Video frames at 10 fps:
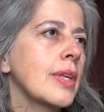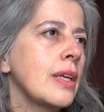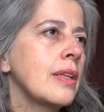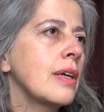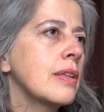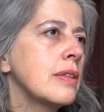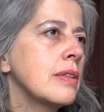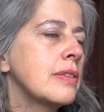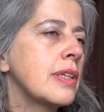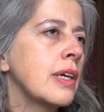And
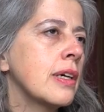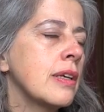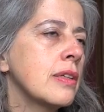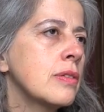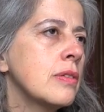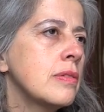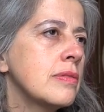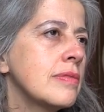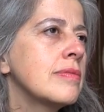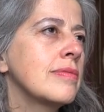Engle Trincanato,
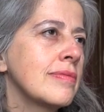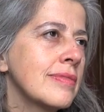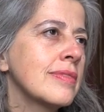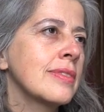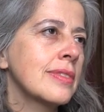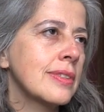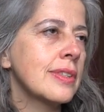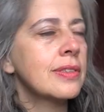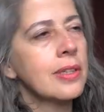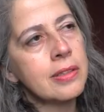
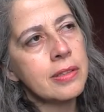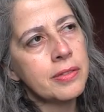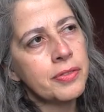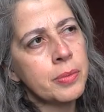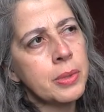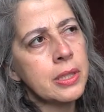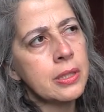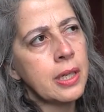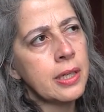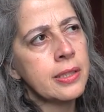this other
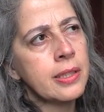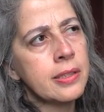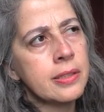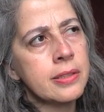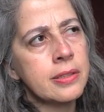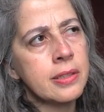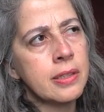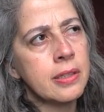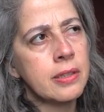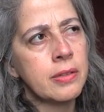female architect
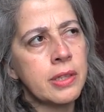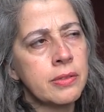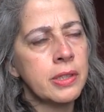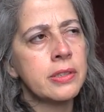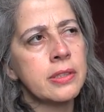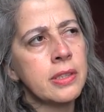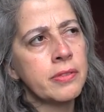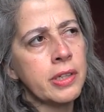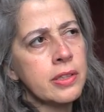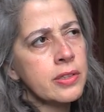that graduated in
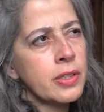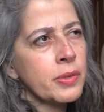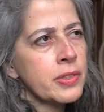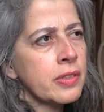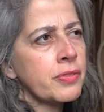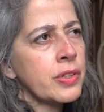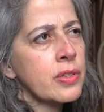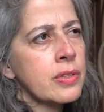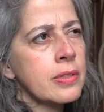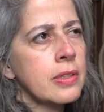Venice. She was the
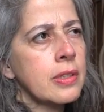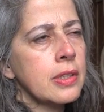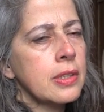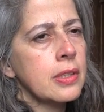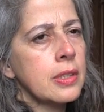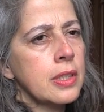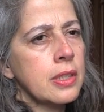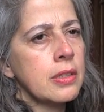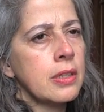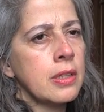first
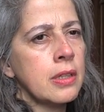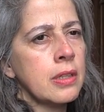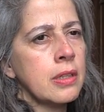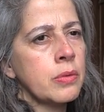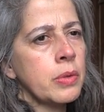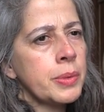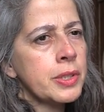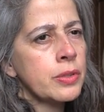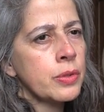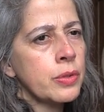woman
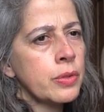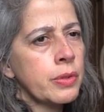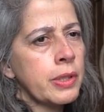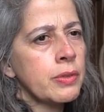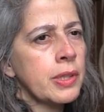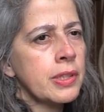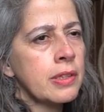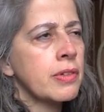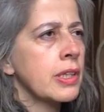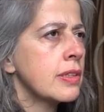to graduate
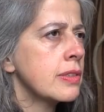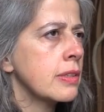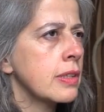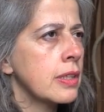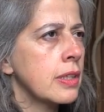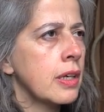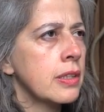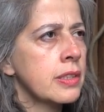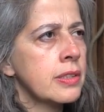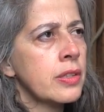in Venice in the
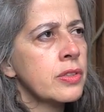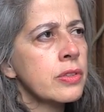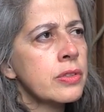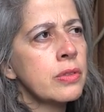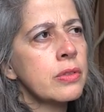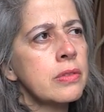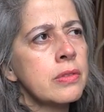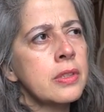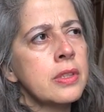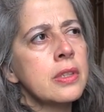architectural school.
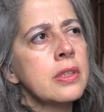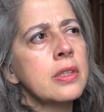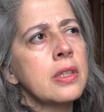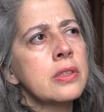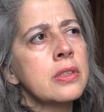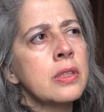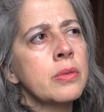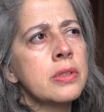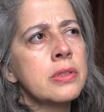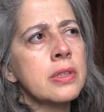And she
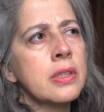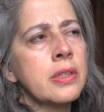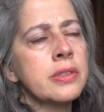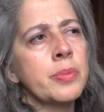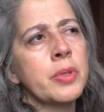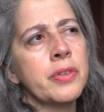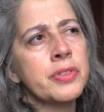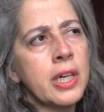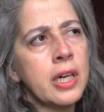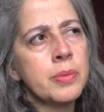was a contemporary of
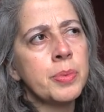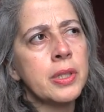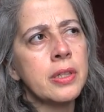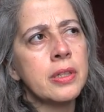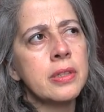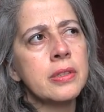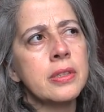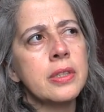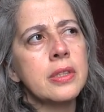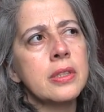Scarpa.
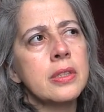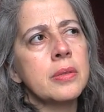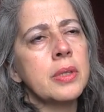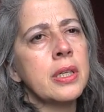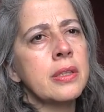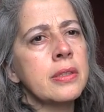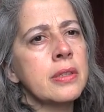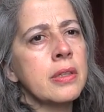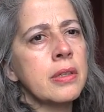And